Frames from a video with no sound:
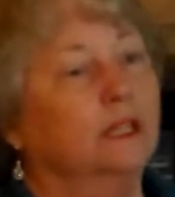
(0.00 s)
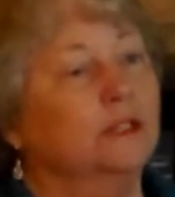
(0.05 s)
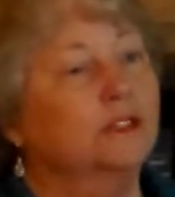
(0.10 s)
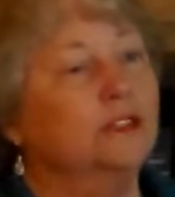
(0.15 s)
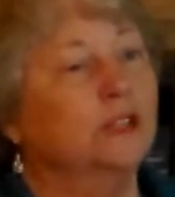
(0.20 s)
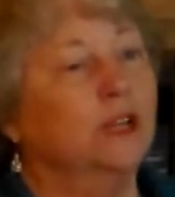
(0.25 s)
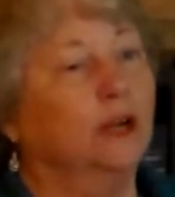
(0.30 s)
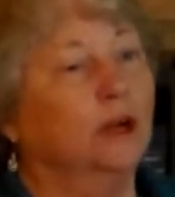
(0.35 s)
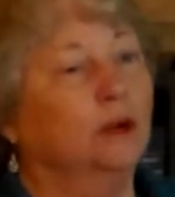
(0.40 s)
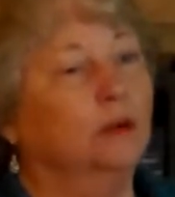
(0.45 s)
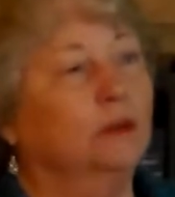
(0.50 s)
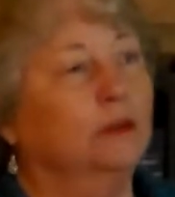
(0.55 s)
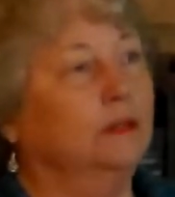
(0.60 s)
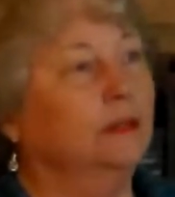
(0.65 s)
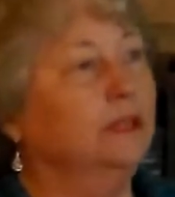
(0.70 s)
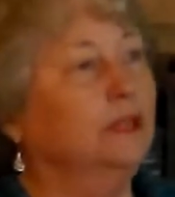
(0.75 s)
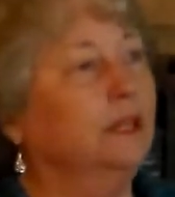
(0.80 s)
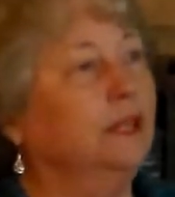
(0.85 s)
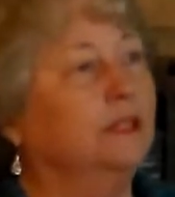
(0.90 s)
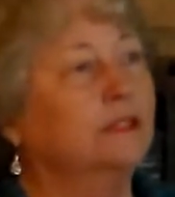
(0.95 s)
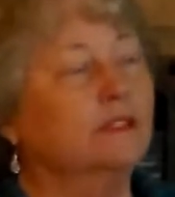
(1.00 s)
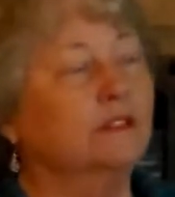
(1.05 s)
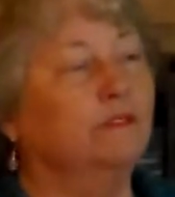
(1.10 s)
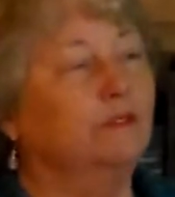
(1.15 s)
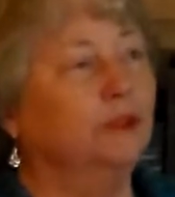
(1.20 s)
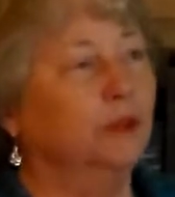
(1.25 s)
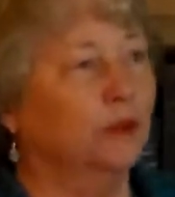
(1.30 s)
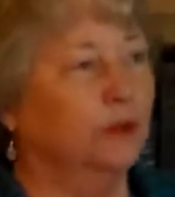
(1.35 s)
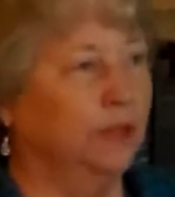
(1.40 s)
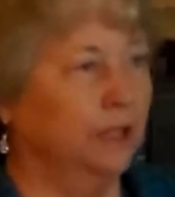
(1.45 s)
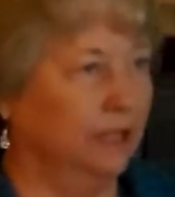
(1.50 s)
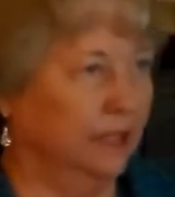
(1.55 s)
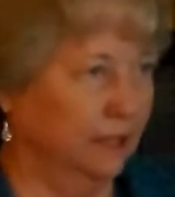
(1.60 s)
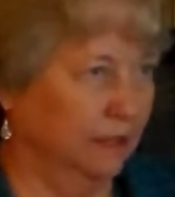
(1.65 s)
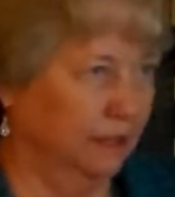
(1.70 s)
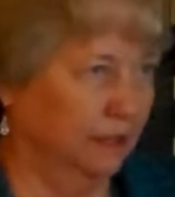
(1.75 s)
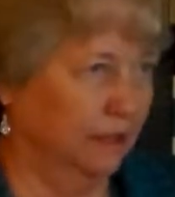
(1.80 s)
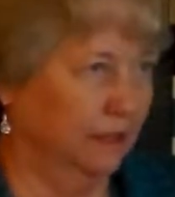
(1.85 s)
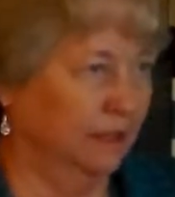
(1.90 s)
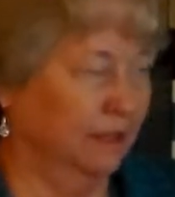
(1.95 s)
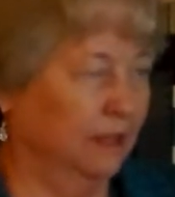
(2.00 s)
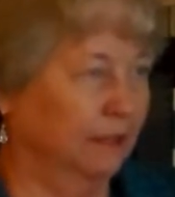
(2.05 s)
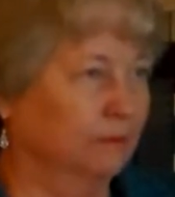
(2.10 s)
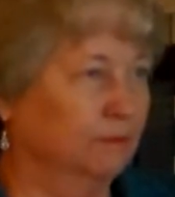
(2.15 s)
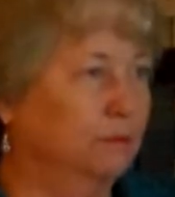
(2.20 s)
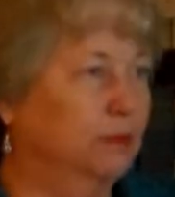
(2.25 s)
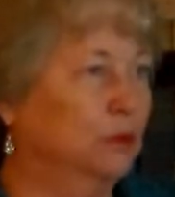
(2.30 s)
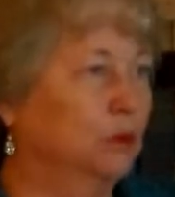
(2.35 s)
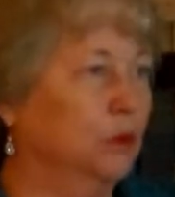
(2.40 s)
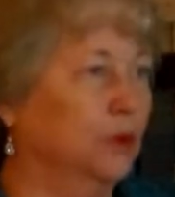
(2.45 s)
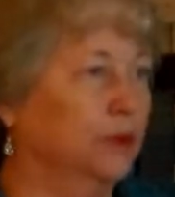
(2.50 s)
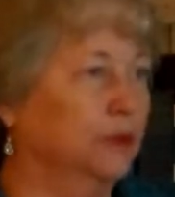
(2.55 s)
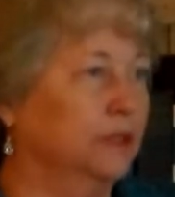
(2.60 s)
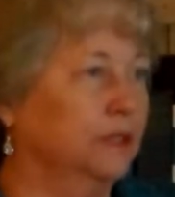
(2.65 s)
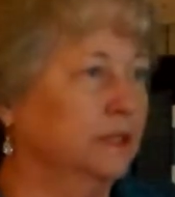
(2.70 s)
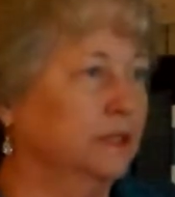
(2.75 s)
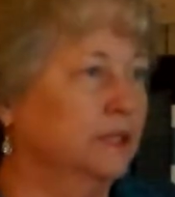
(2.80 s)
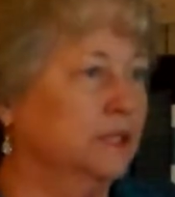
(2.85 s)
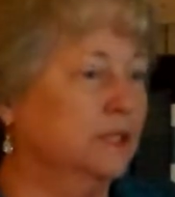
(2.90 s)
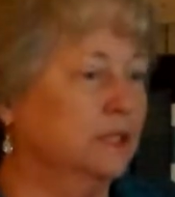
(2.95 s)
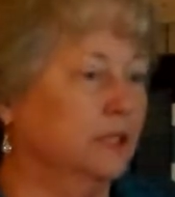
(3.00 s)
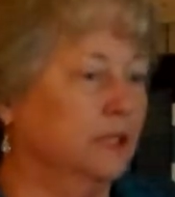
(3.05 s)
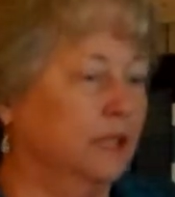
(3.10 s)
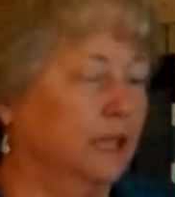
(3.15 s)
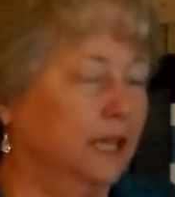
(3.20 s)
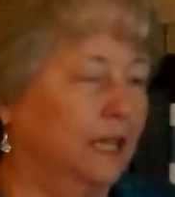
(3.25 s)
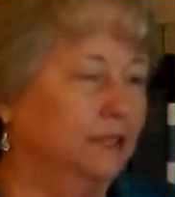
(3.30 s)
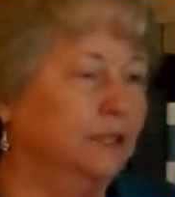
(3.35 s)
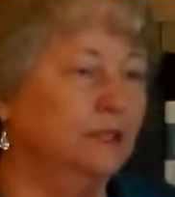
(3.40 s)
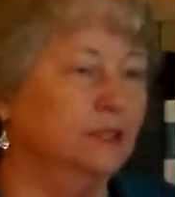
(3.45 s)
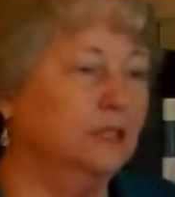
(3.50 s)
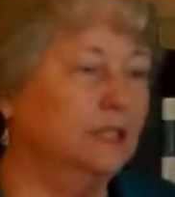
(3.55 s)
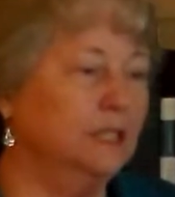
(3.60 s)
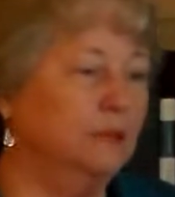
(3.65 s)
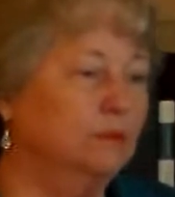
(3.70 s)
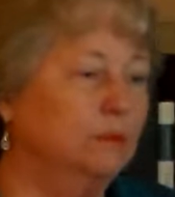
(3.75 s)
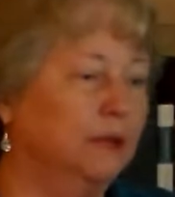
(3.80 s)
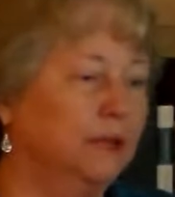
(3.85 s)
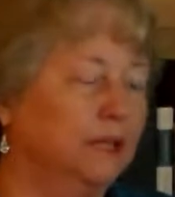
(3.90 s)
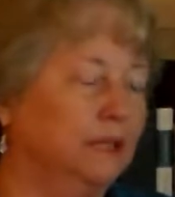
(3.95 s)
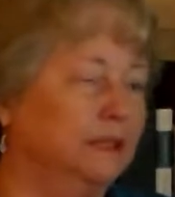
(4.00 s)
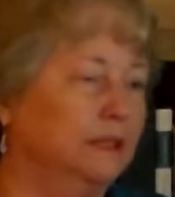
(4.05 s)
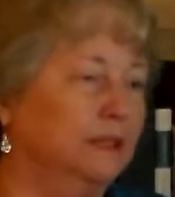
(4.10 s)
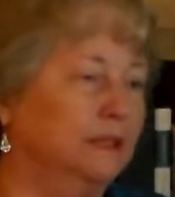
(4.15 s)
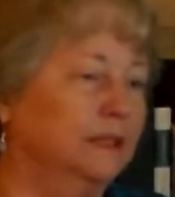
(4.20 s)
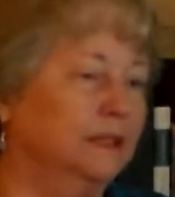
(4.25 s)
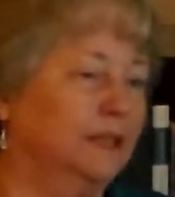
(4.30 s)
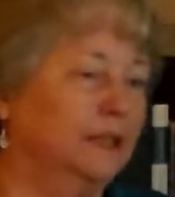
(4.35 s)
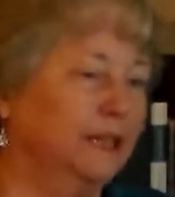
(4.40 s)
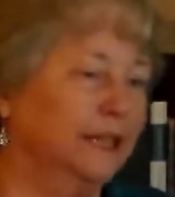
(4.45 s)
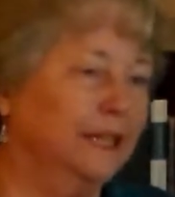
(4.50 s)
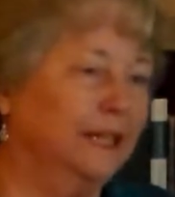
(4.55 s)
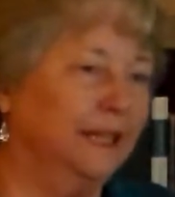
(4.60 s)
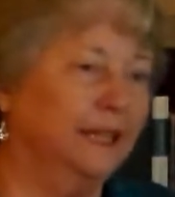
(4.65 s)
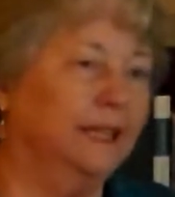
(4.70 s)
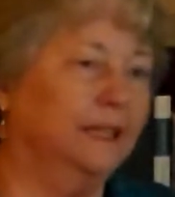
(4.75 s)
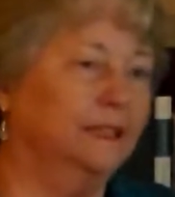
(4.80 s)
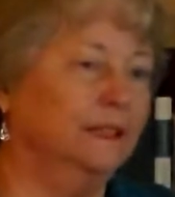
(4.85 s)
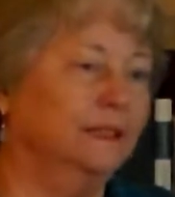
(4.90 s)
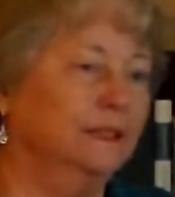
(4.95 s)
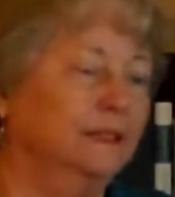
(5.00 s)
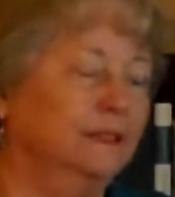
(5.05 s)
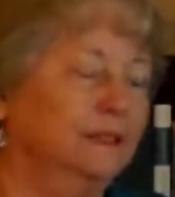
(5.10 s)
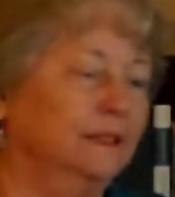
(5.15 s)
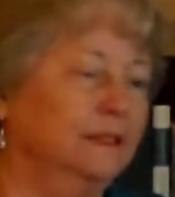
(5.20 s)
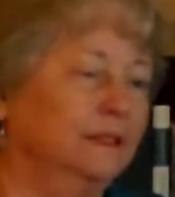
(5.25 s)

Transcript: So it's a very important entity, but it, again,